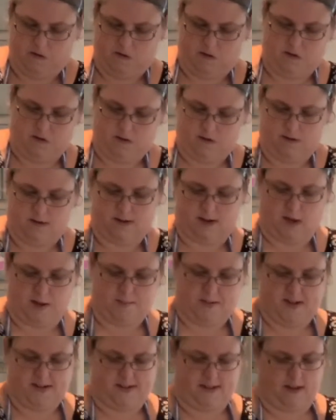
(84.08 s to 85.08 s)
It's
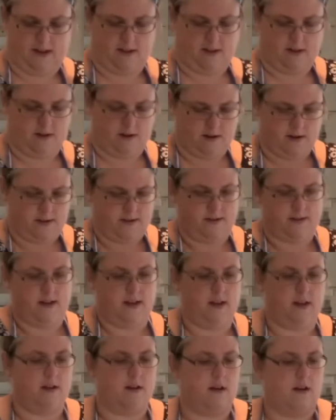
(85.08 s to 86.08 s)
coming together nicely.
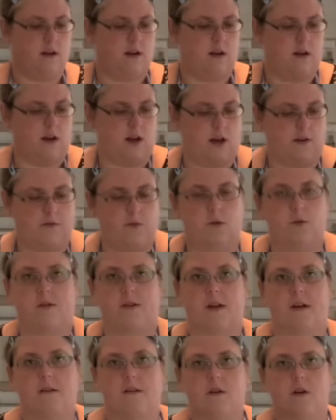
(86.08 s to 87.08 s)
I've
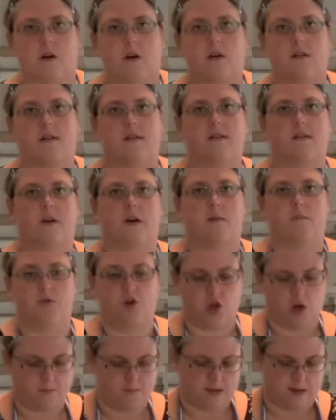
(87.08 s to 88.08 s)
also got some
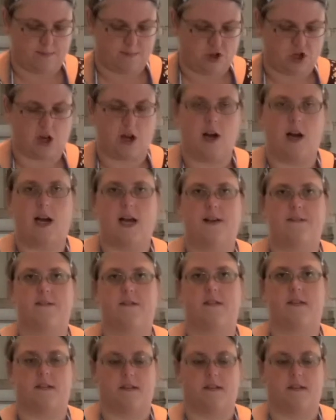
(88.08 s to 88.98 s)
chopped up chives.